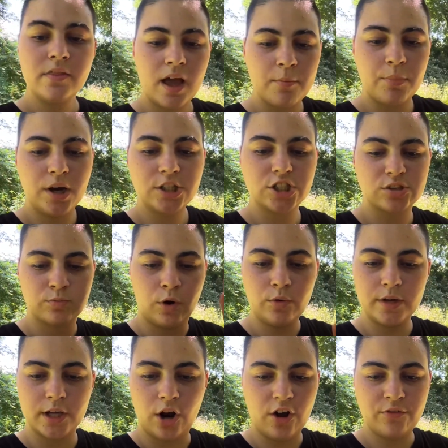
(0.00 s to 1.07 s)
that bug just won't
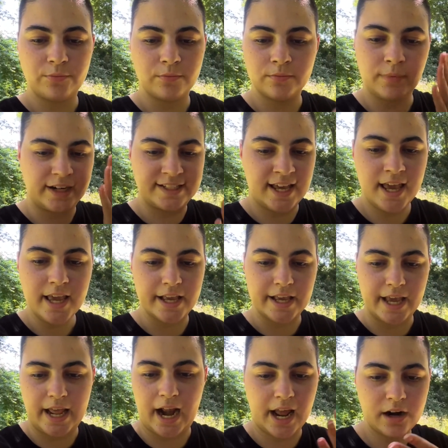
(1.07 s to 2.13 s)
get off my tank,
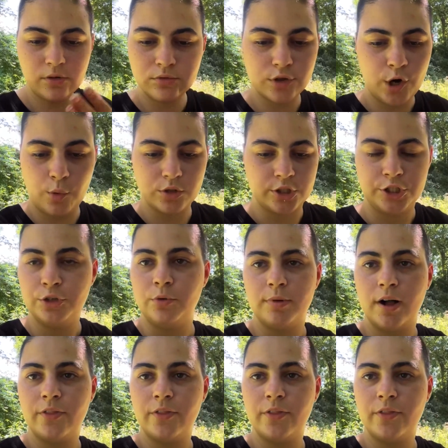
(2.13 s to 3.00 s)
and I don't know what to do about